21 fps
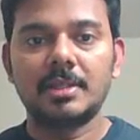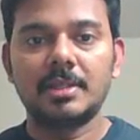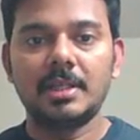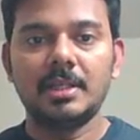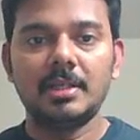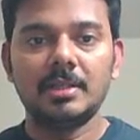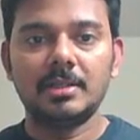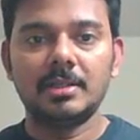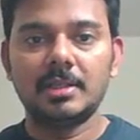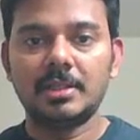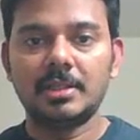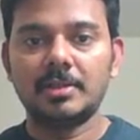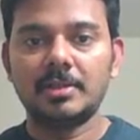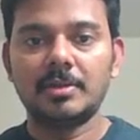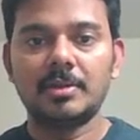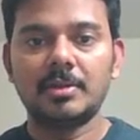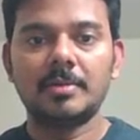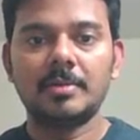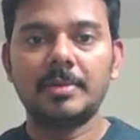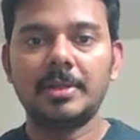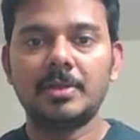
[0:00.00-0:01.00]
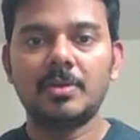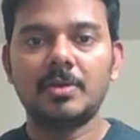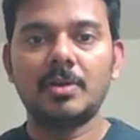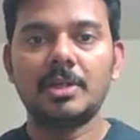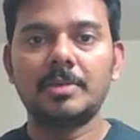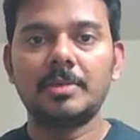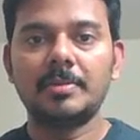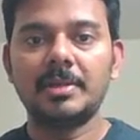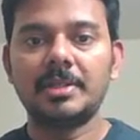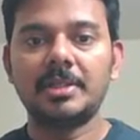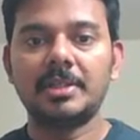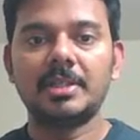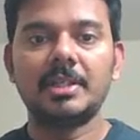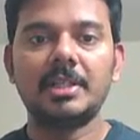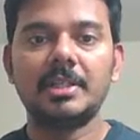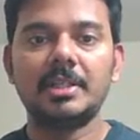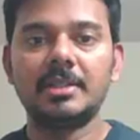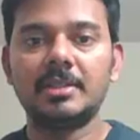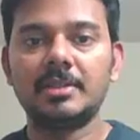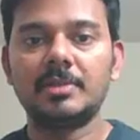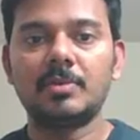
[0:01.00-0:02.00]
see that I mean
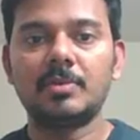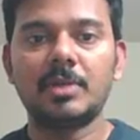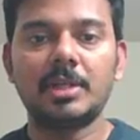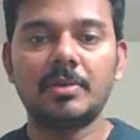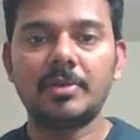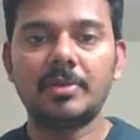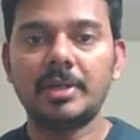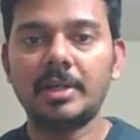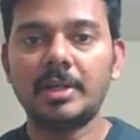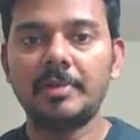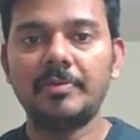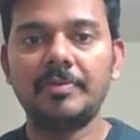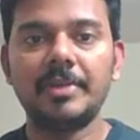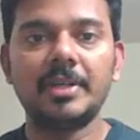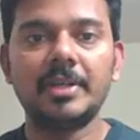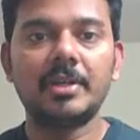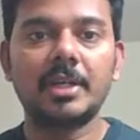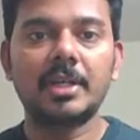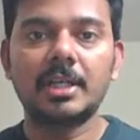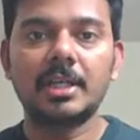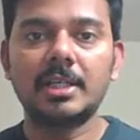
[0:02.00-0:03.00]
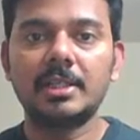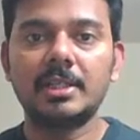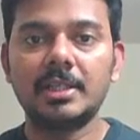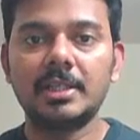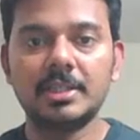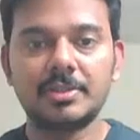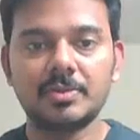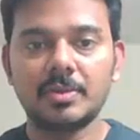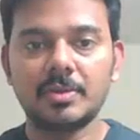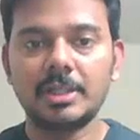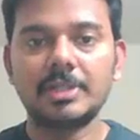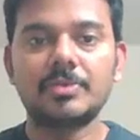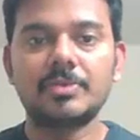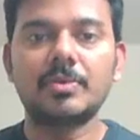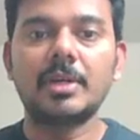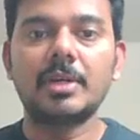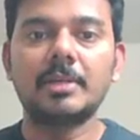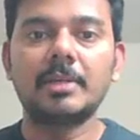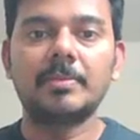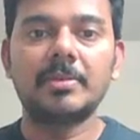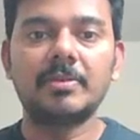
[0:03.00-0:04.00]
automatically whatever I, we recorded it's,
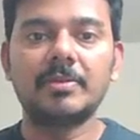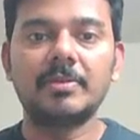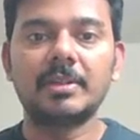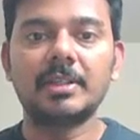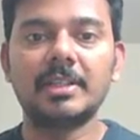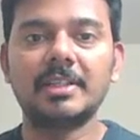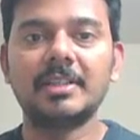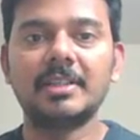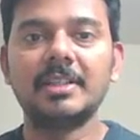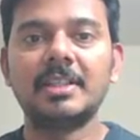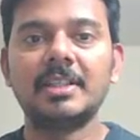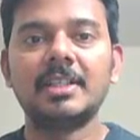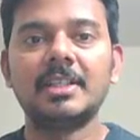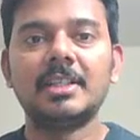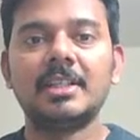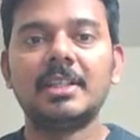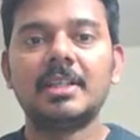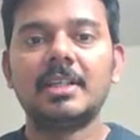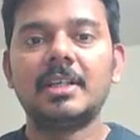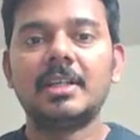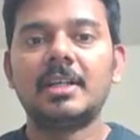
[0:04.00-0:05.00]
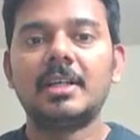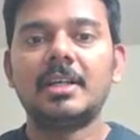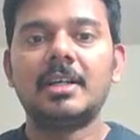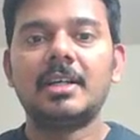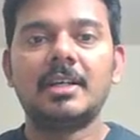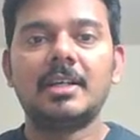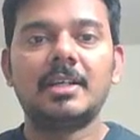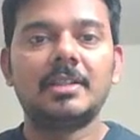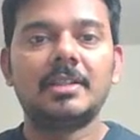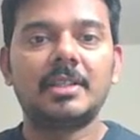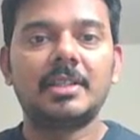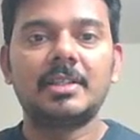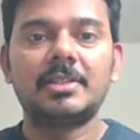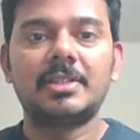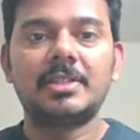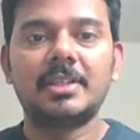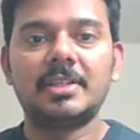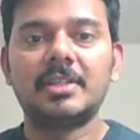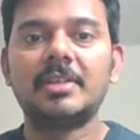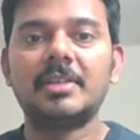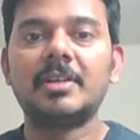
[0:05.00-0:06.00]
it's running perfectly uh,
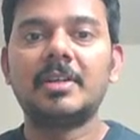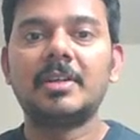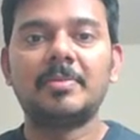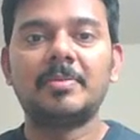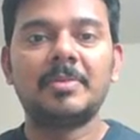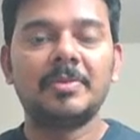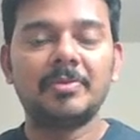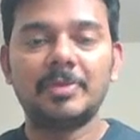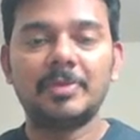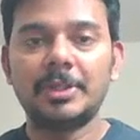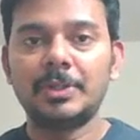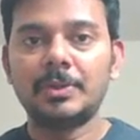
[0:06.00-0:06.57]
that's it uh,